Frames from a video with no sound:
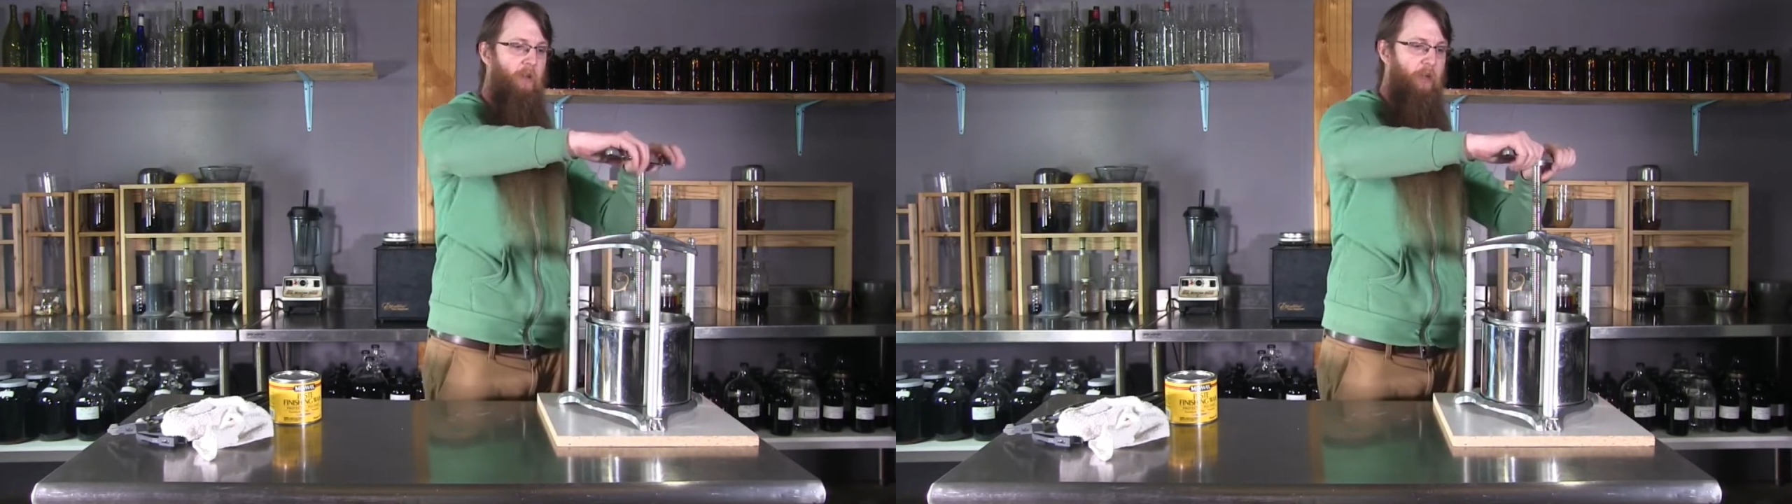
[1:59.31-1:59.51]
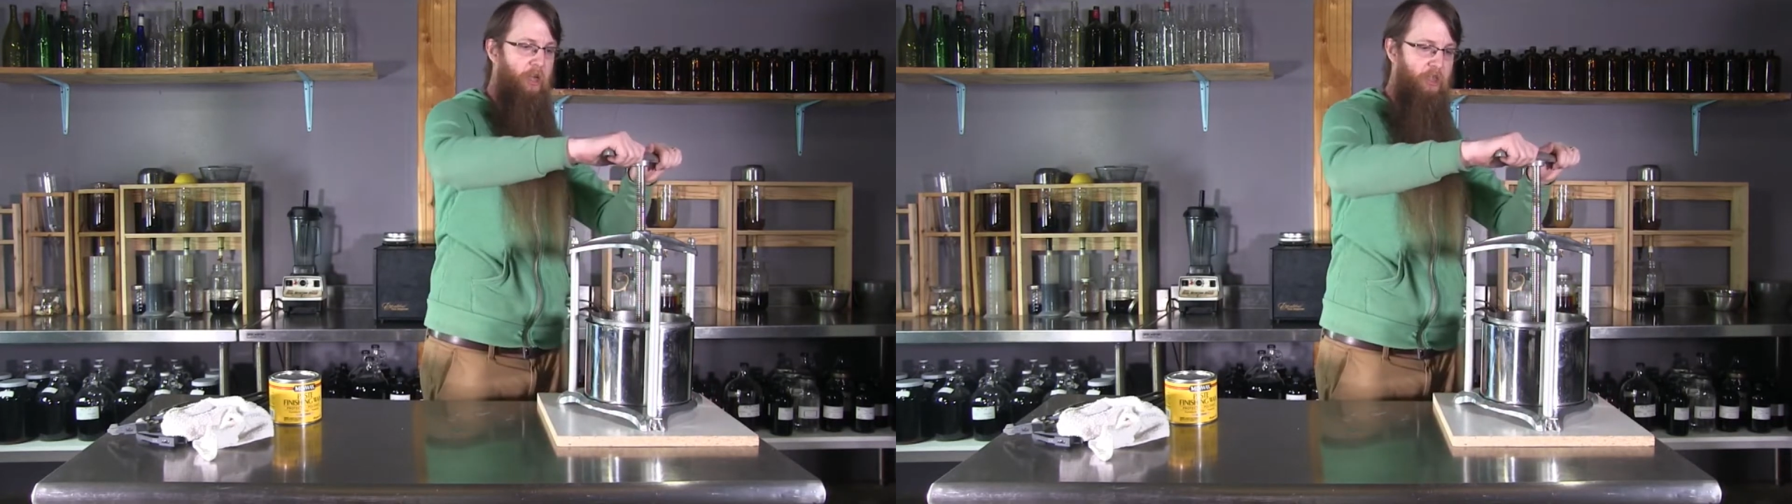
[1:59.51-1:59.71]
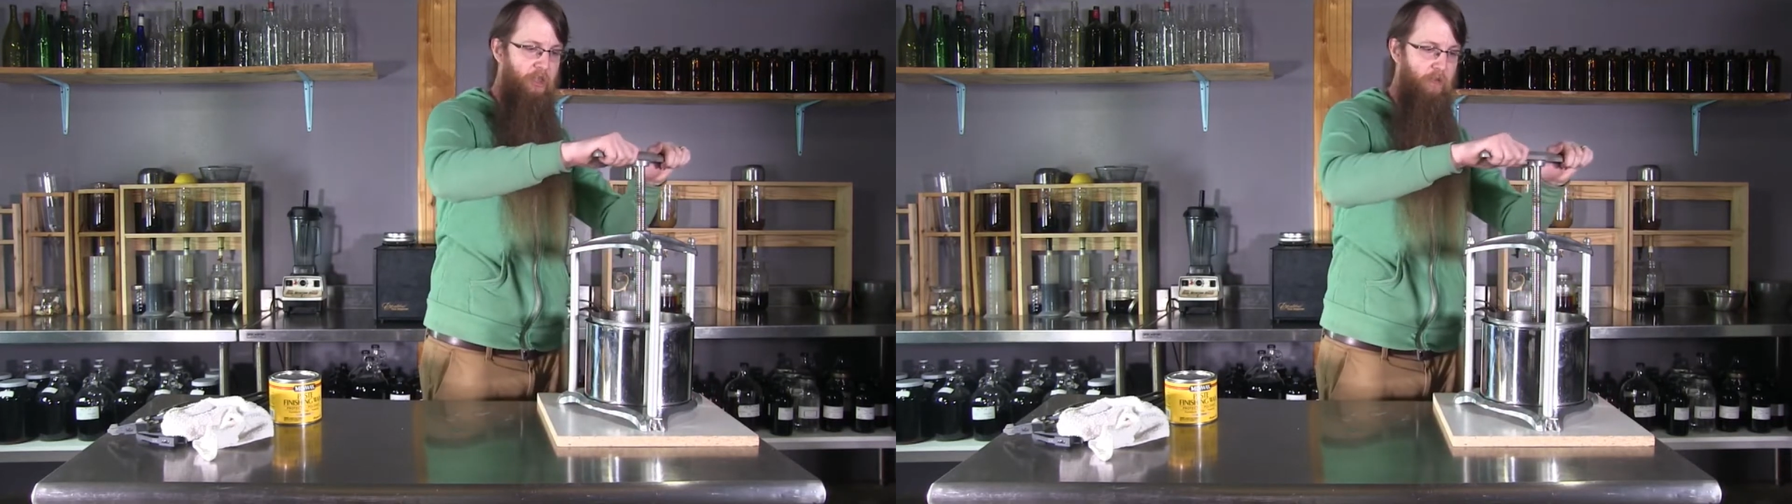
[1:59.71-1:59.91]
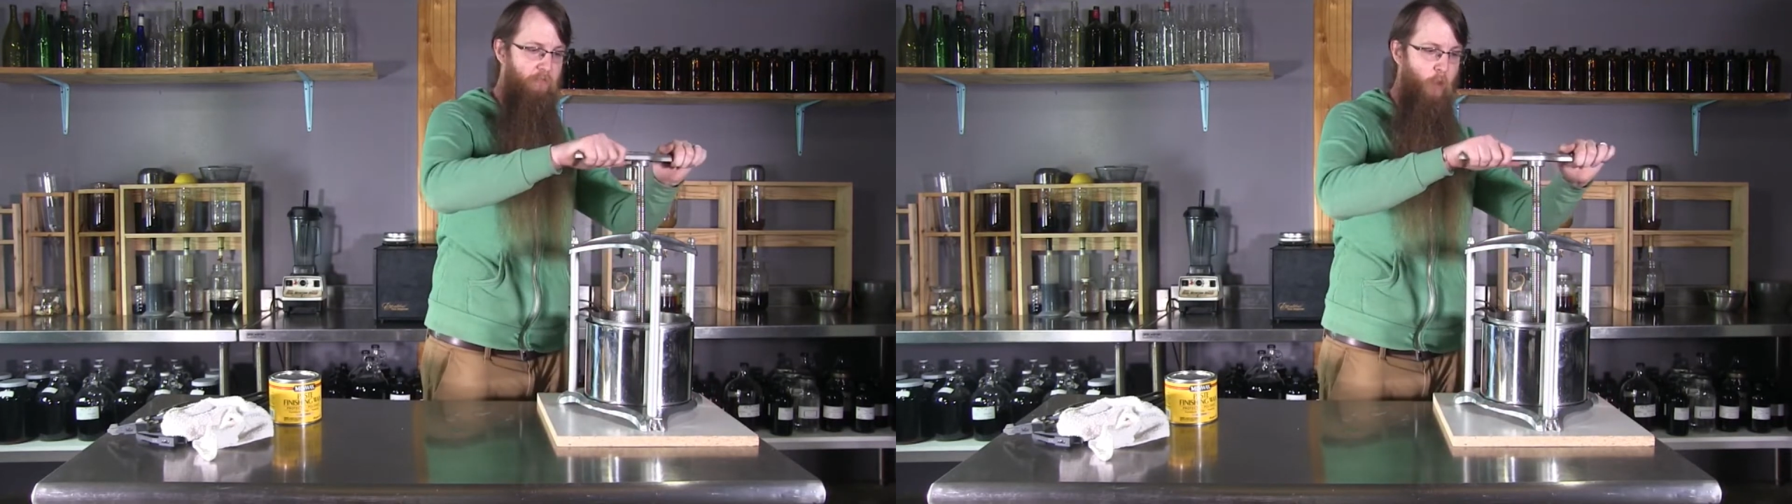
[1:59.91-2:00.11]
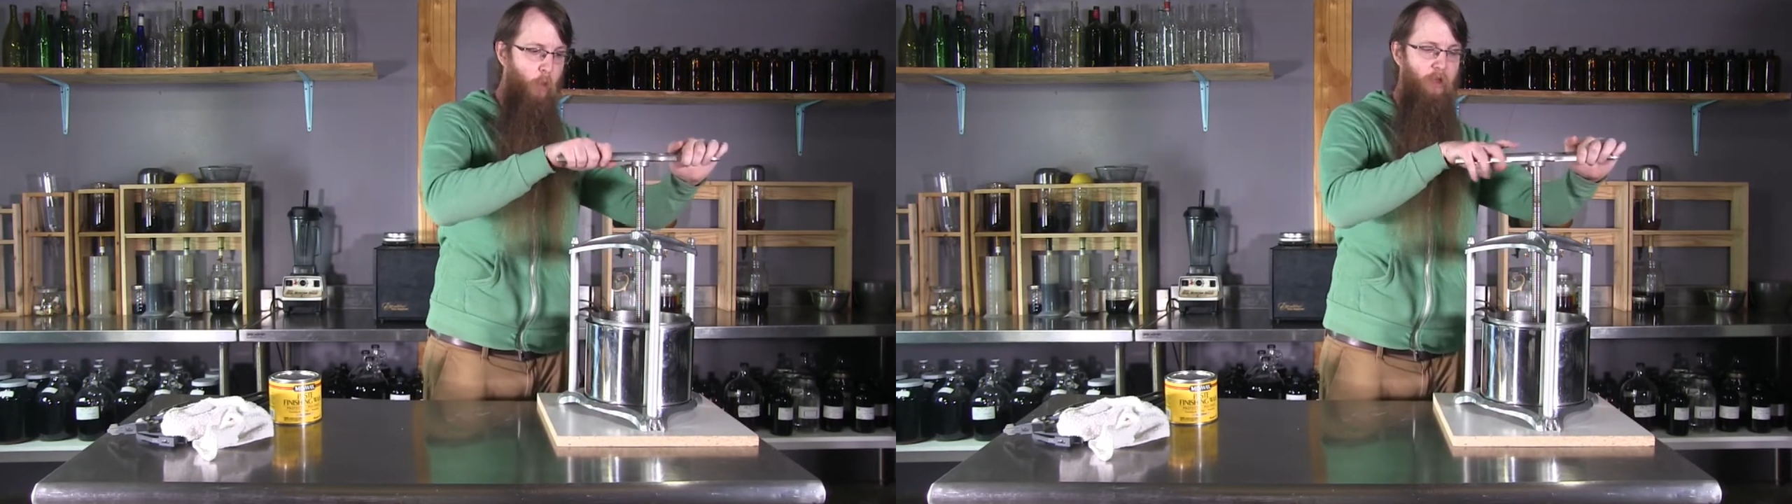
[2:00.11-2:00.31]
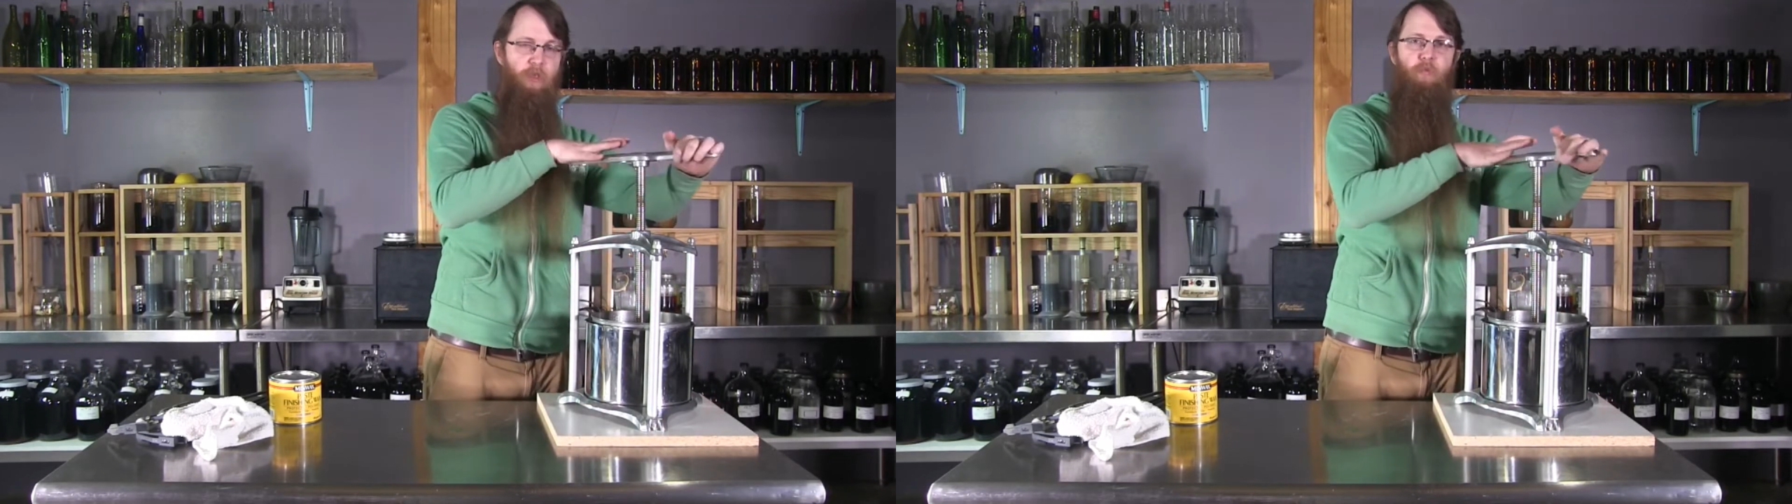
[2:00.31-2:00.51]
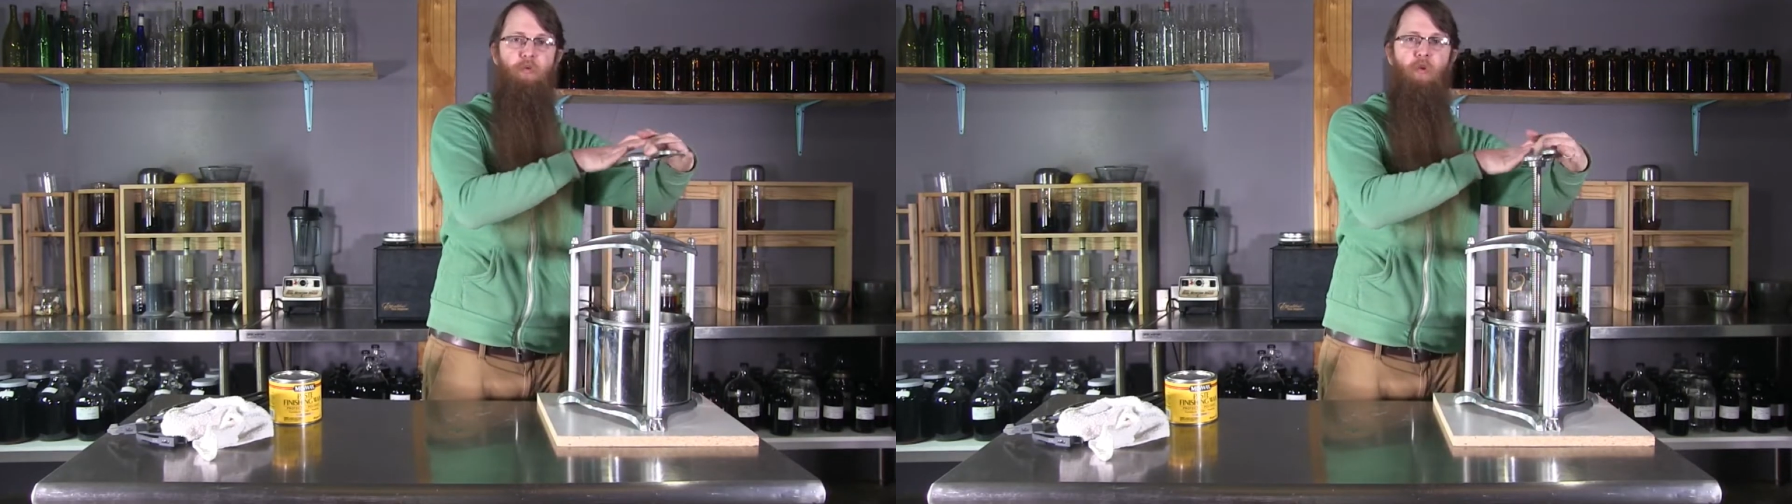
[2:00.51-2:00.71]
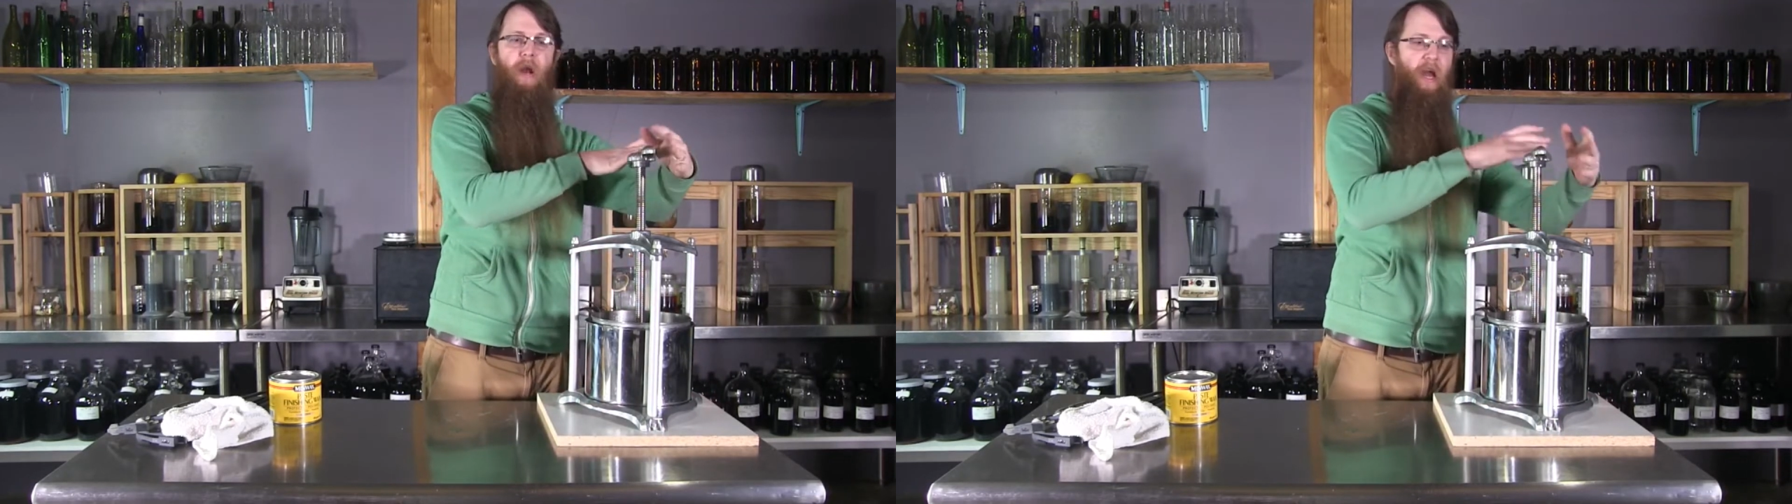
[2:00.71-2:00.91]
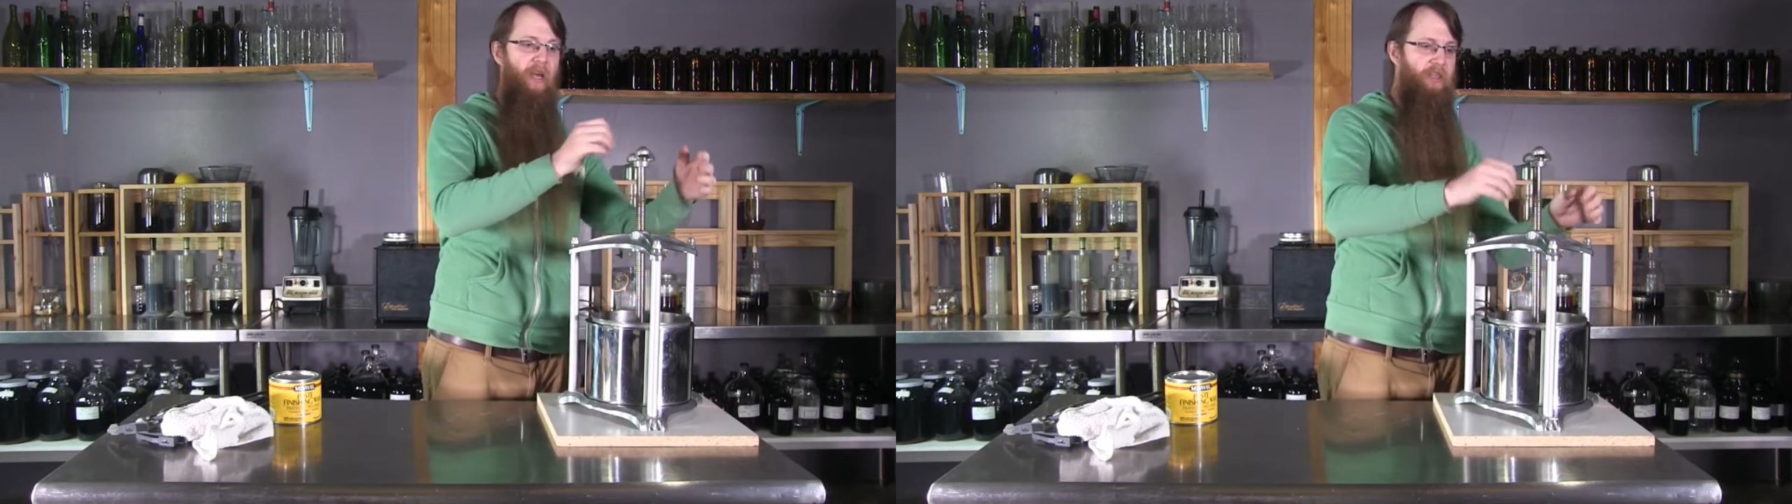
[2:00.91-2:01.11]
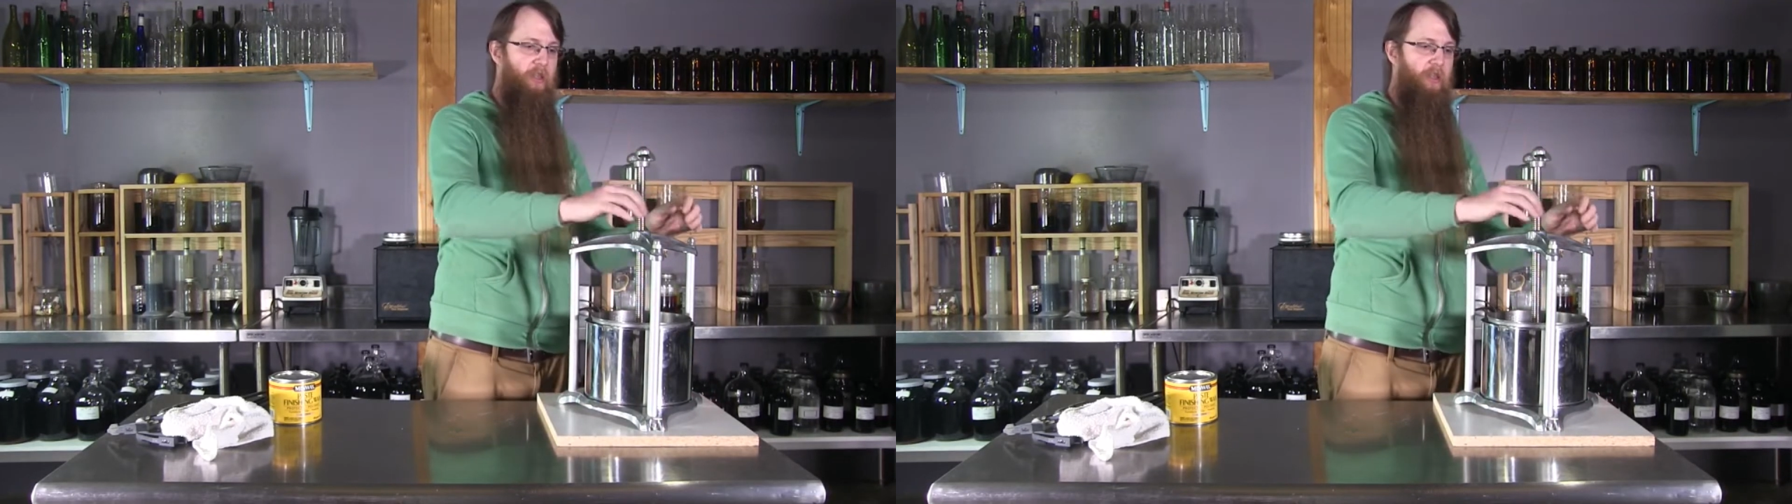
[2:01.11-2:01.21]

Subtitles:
Because the more you press,